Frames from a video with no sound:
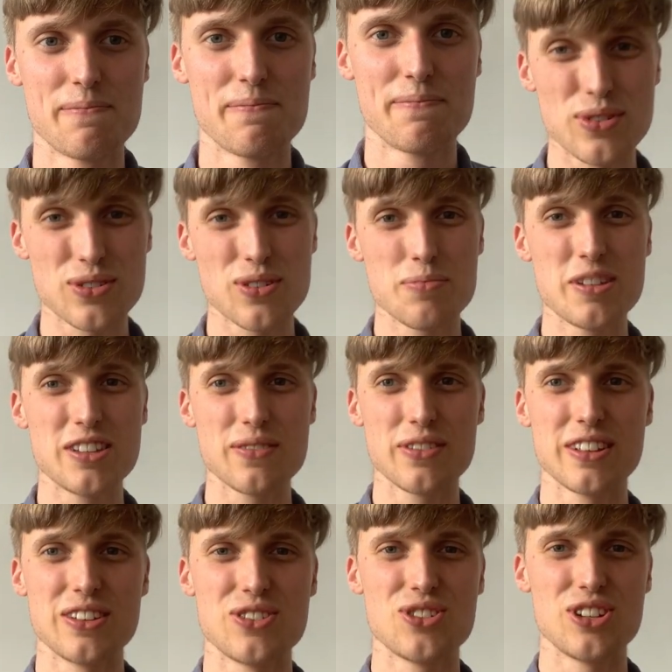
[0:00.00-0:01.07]
So it's got to be
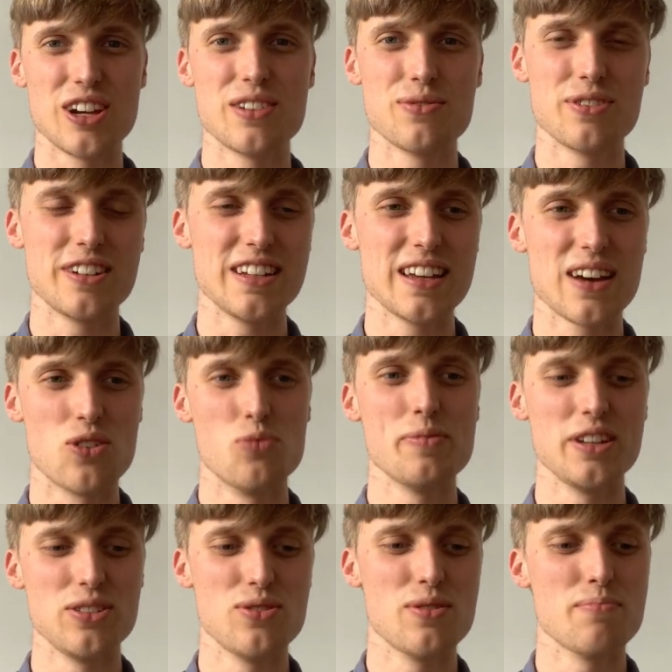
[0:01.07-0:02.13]
something that's genuinely
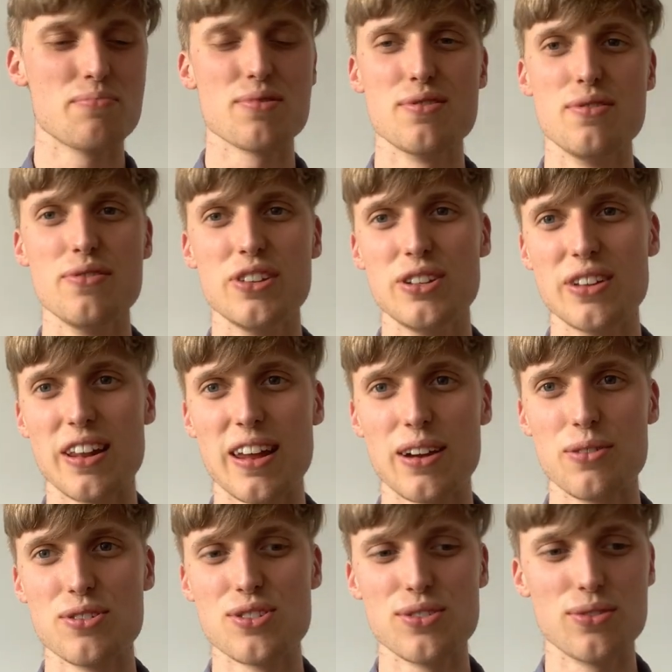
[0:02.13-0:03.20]
helping you improve in the
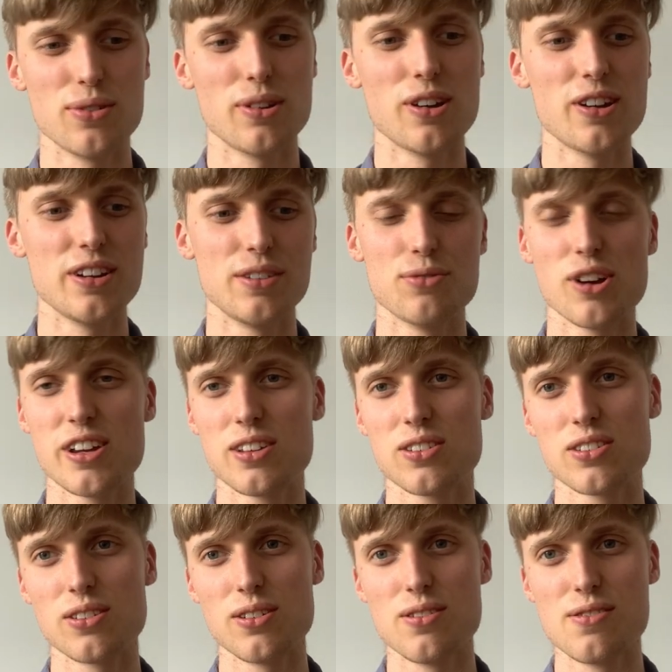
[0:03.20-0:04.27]
language that you're learning, right?
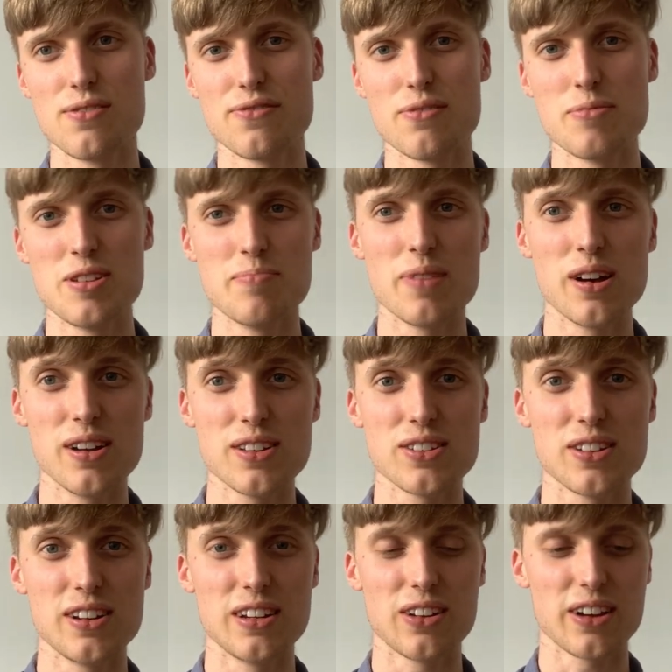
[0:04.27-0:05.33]
So for me
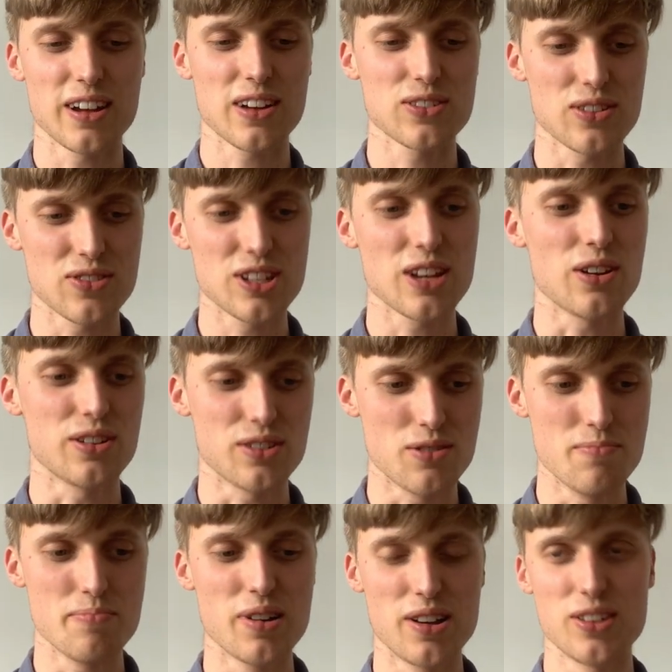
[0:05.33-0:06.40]
personally, like as I've said, I
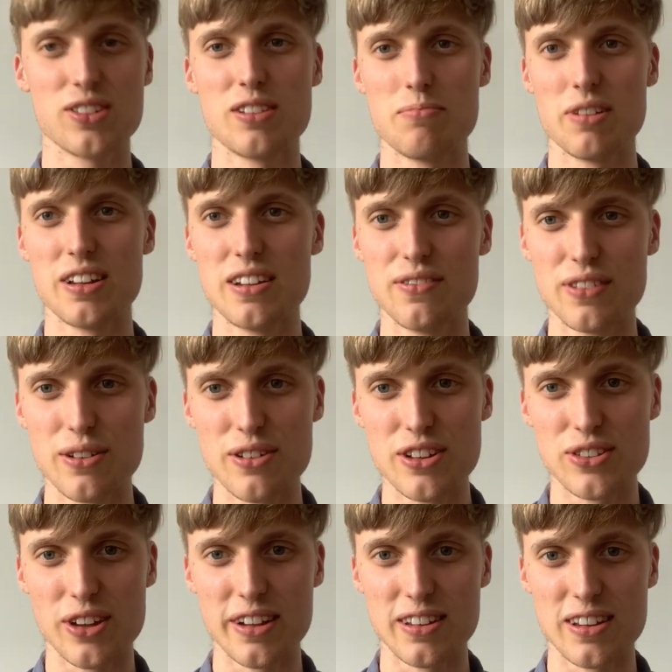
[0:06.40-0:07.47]
don't personally believe there
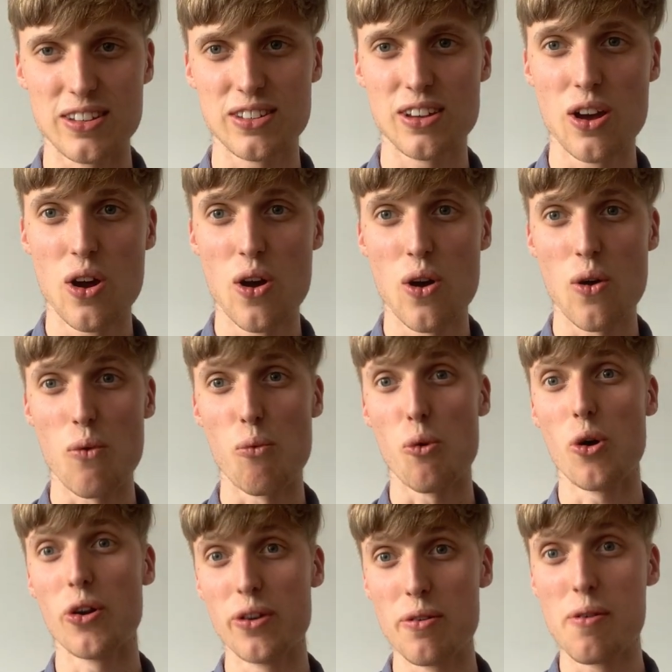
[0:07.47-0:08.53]
is like this
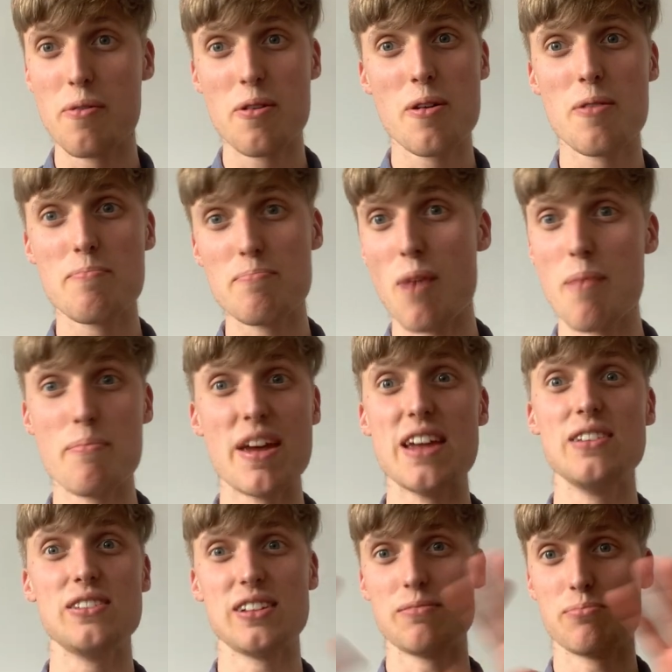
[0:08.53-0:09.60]
one
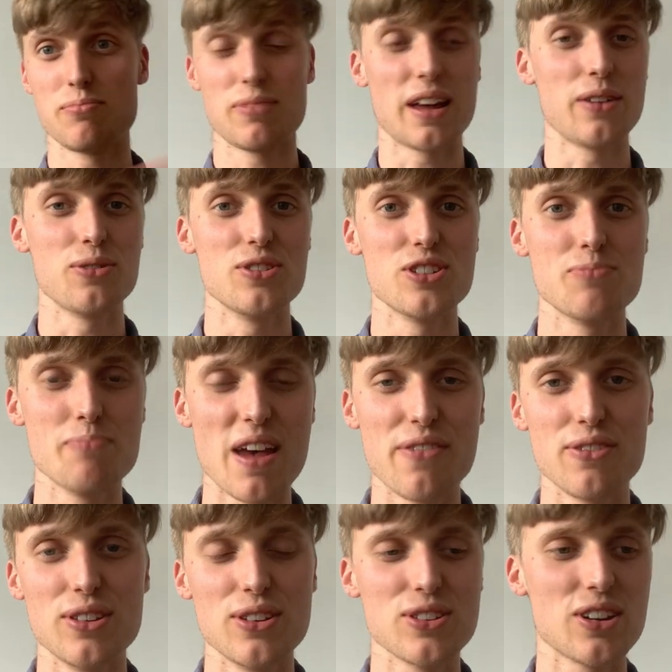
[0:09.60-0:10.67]
amazing language
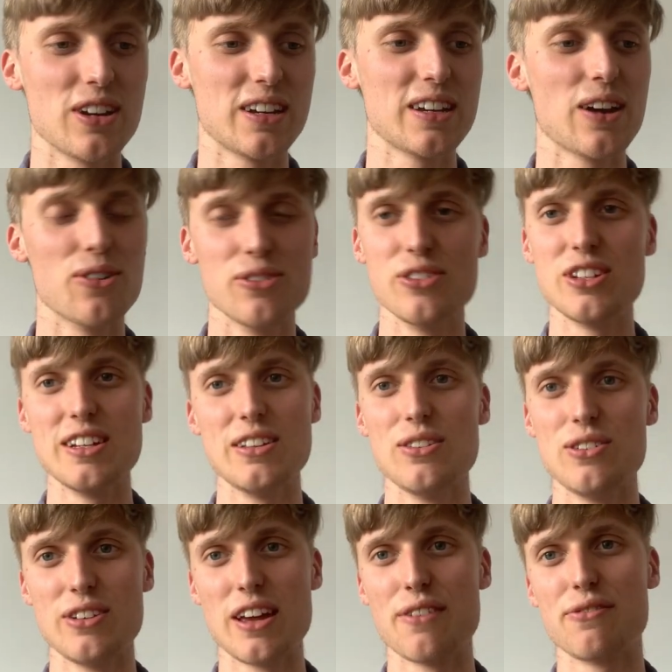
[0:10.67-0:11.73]
method that's going to guarantee that
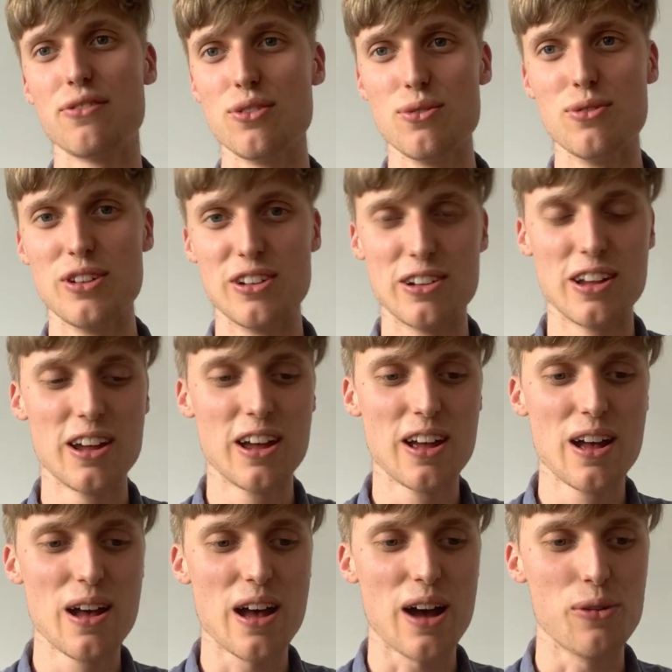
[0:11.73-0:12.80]
you get fluent.
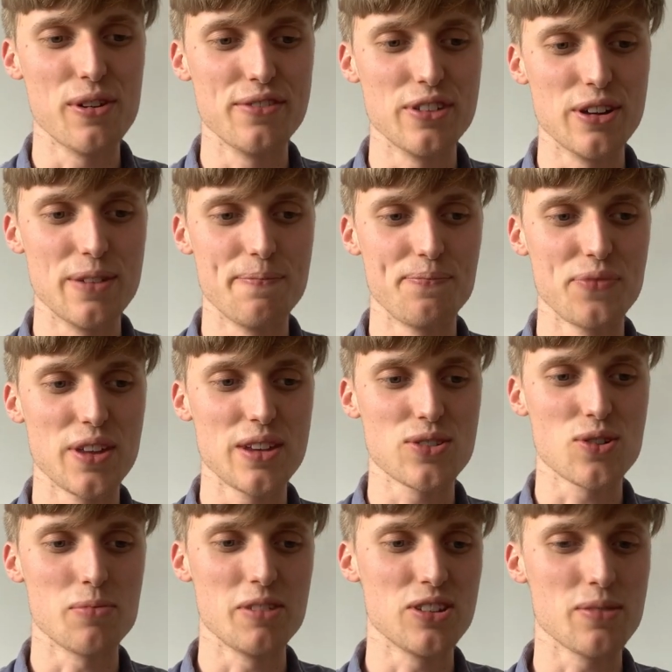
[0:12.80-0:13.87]
However, it's
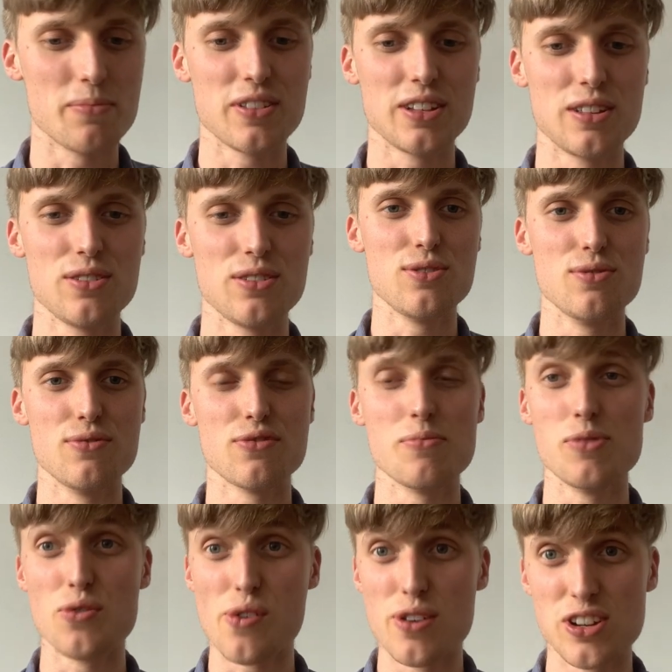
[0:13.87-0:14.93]
got to be something you,
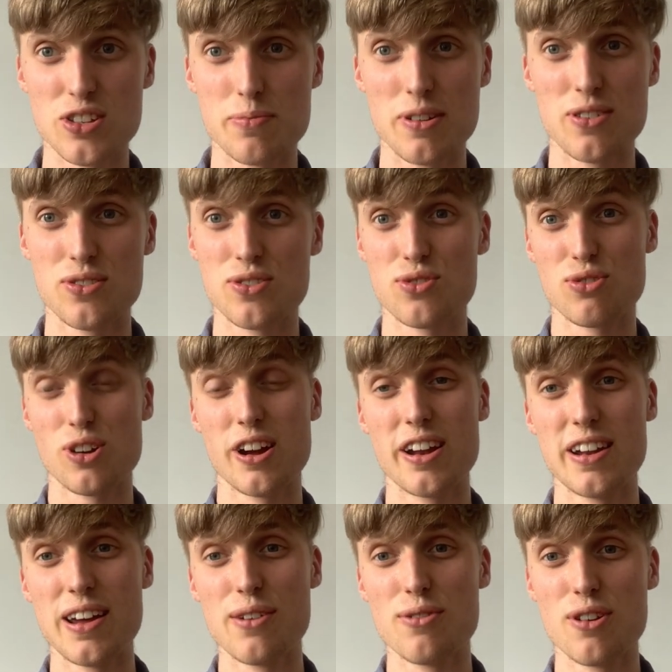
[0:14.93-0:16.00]
from your own experience and
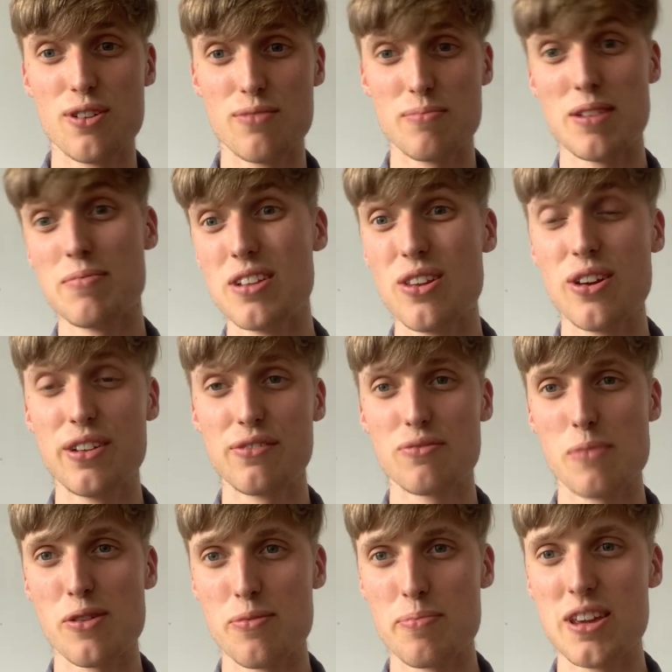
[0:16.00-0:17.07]
trial and error, and maybe learning
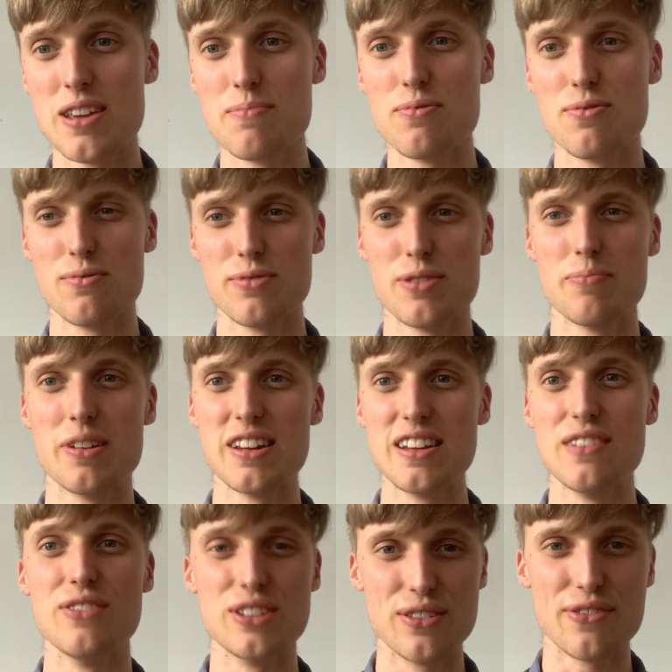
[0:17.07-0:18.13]
from other people, you
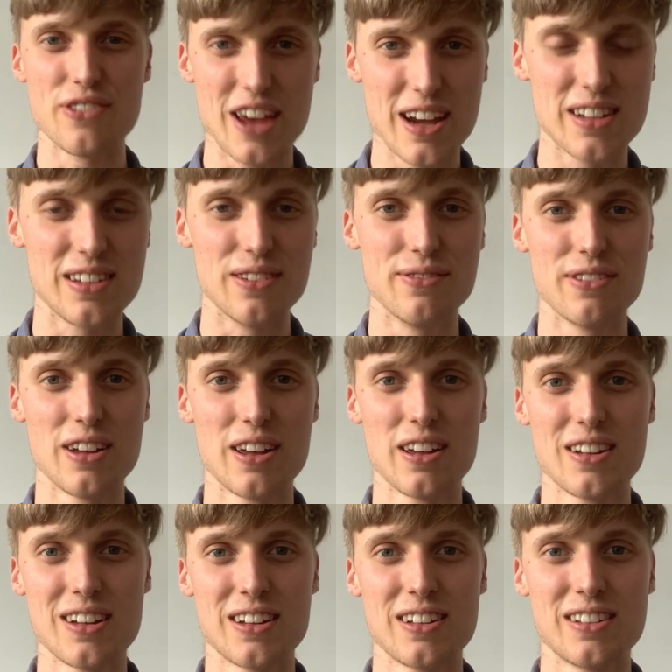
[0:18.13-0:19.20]
believe is effective.
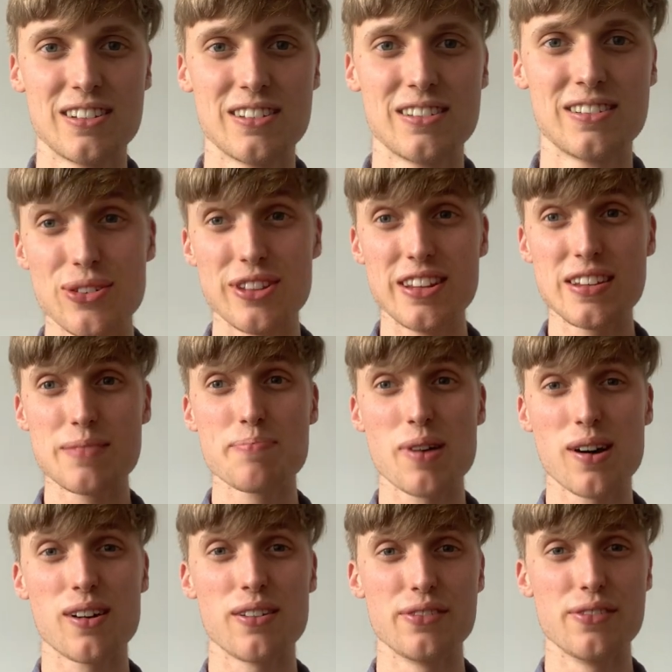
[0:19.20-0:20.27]
So in this
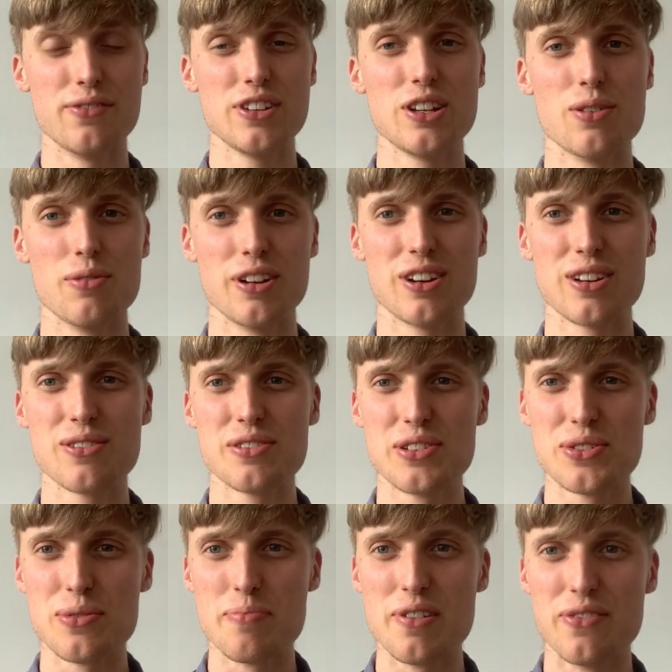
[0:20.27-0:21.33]
part of the video, we're going to go
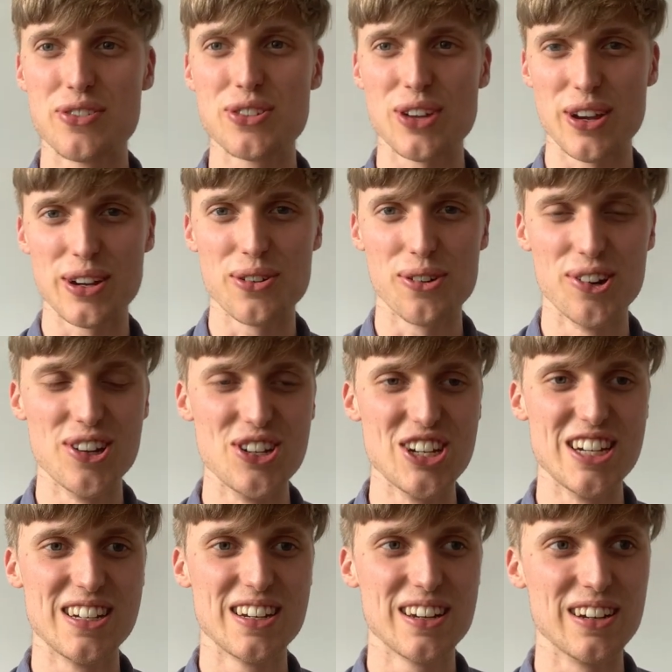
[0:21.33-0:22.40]
into a bit of
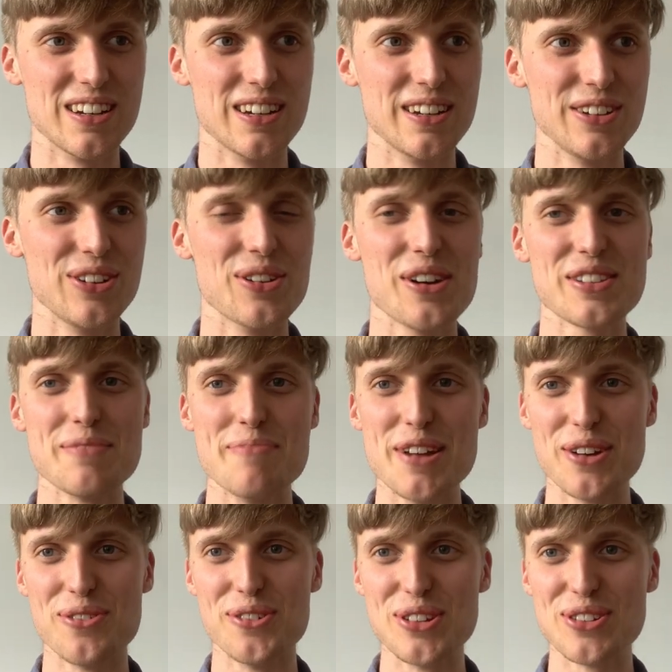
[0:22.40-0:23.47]
psychology. You know, as a
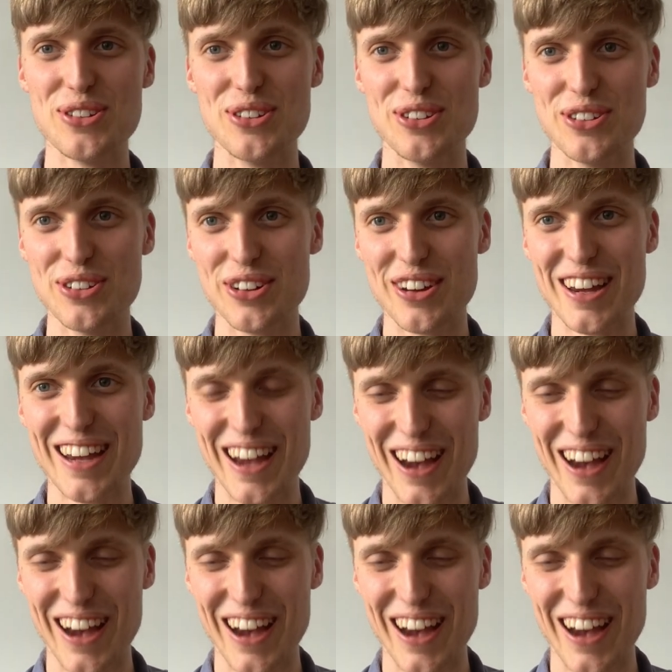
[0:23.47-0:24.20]
medical student, you know,